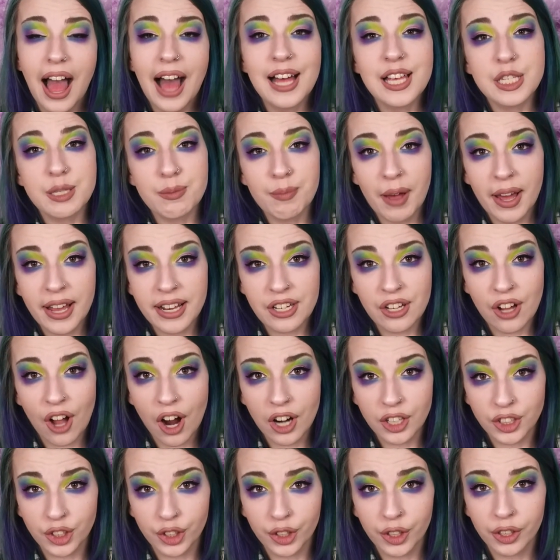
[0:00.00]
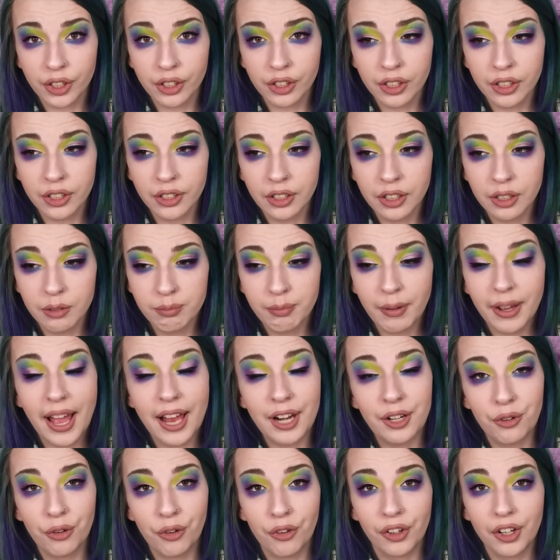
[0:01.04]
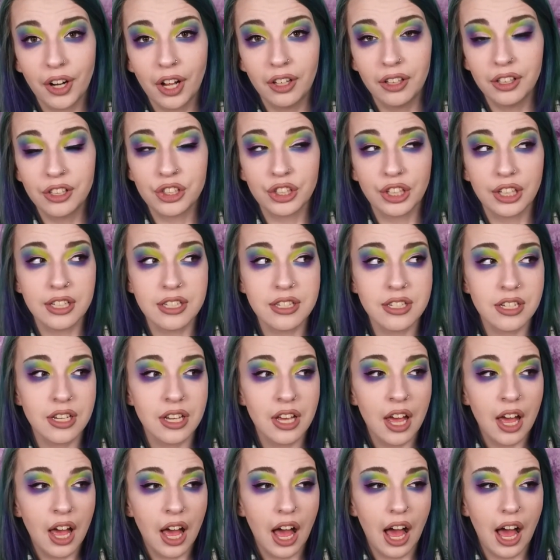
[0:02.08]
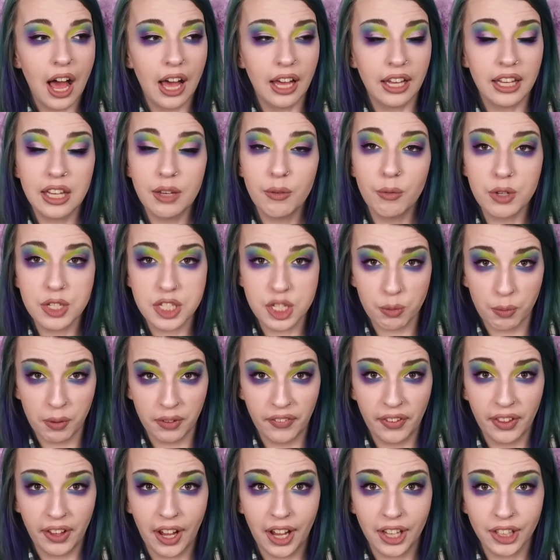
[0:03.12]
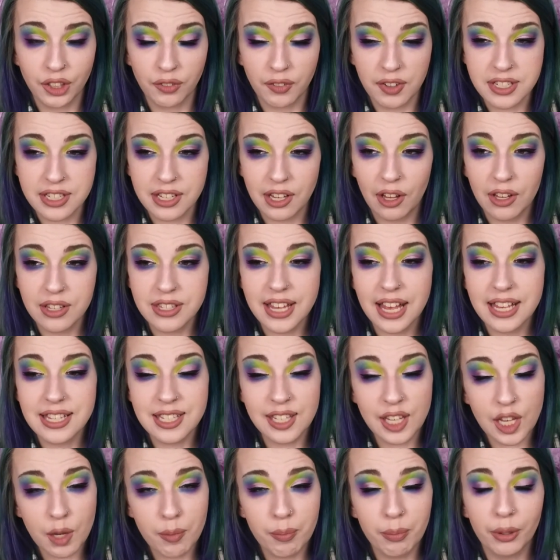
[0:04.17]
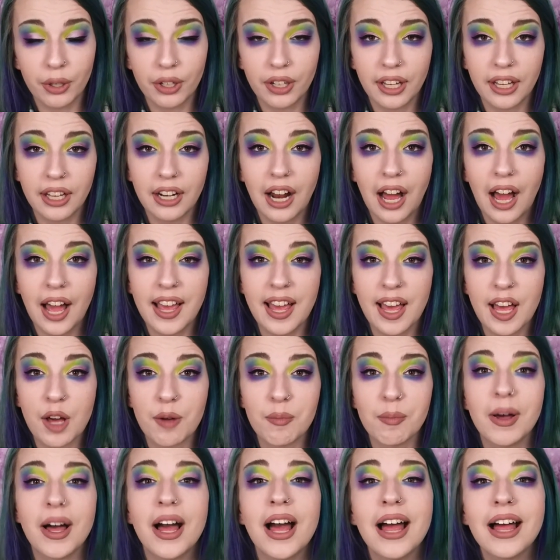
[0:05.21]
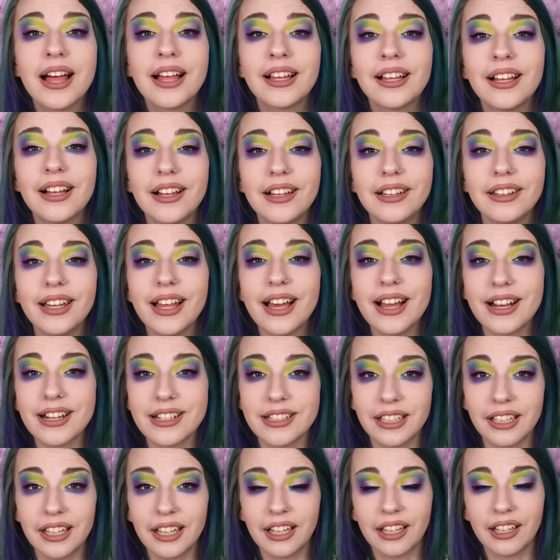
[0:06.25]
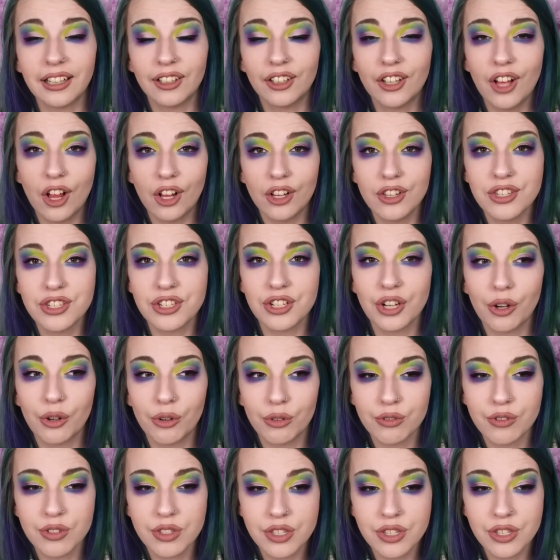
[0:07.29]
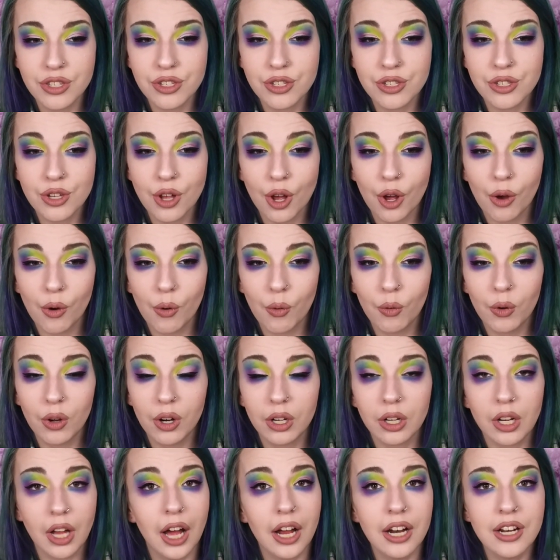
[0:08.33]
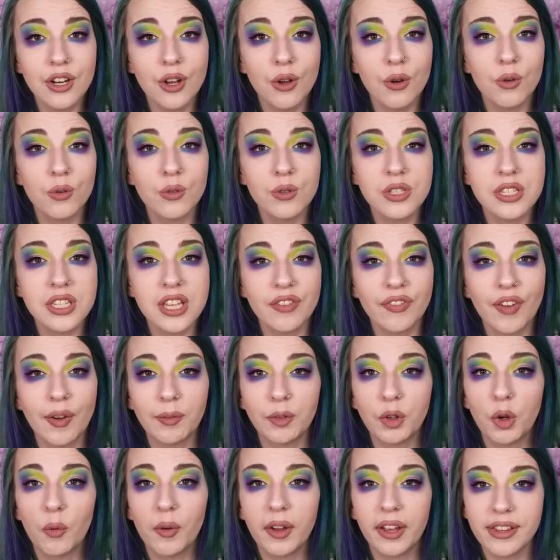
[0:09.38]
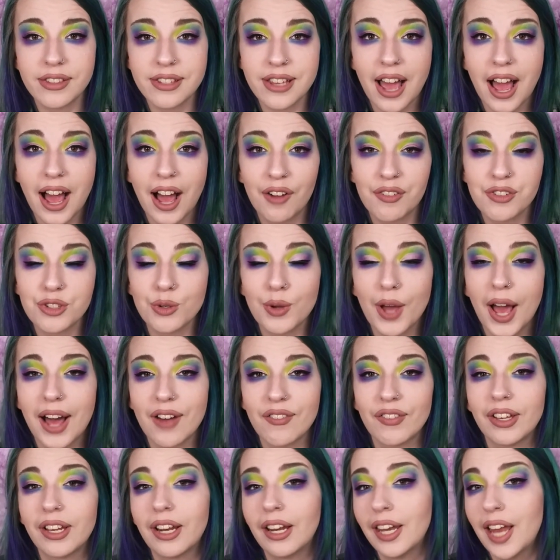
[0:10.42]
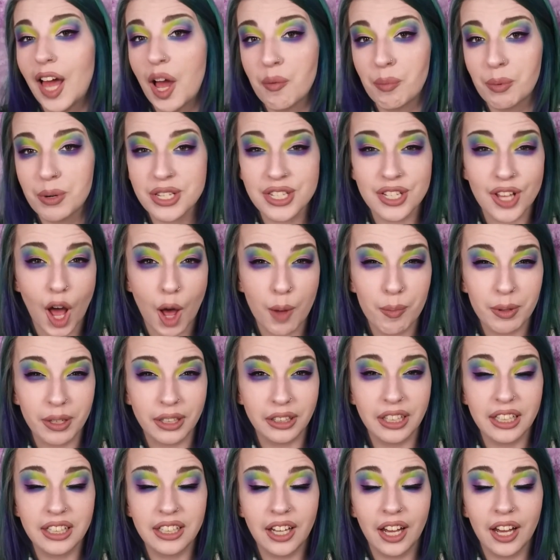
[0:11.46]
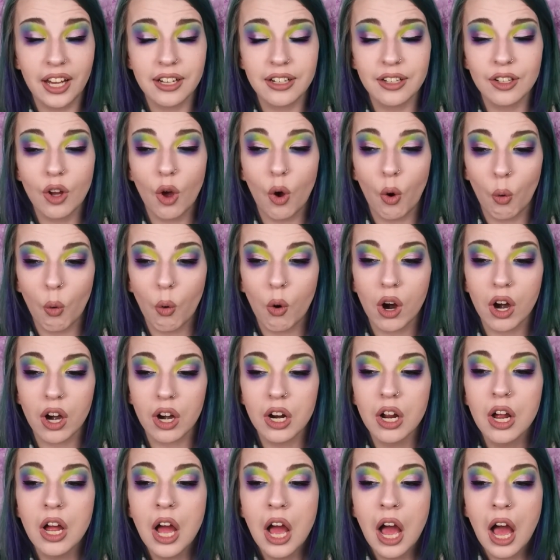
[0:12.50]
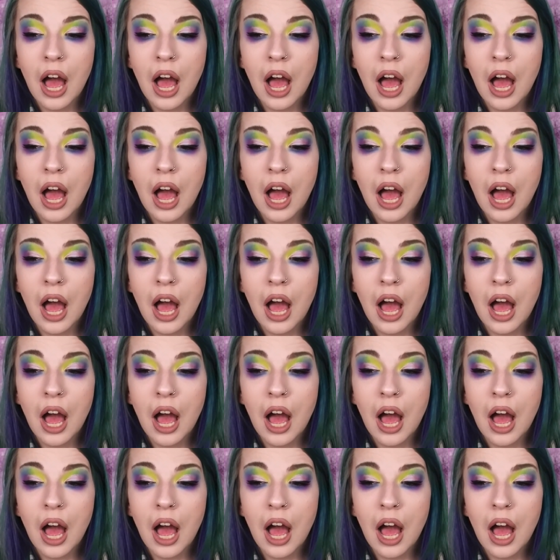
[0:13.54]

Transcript: as my doctor, my endocrinologist, he was the one that got the results, as he put it, I am collecting gallstones. So God knows if I'm going to have it laparoscopically done, or